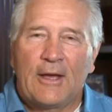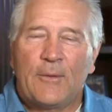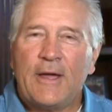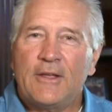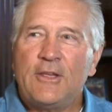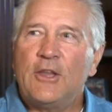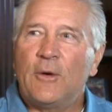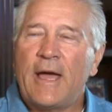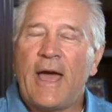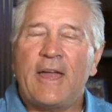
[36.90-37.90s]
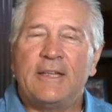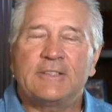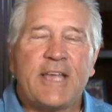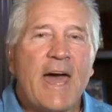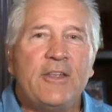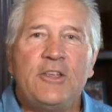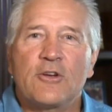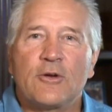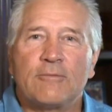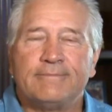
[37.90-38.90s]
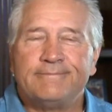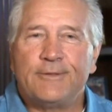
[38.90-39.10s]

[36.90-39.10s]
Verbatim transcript: Well, you know, it's out of your